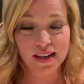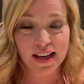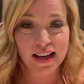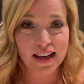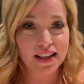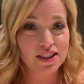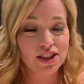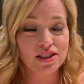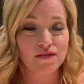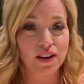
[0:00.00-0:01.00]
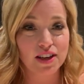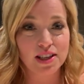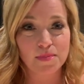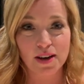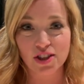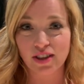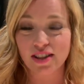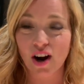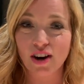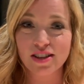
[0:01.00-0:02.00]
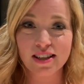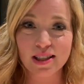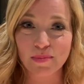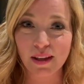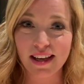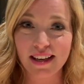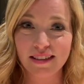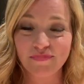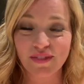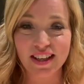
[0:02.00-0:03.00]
It's just very special. It's hard to explain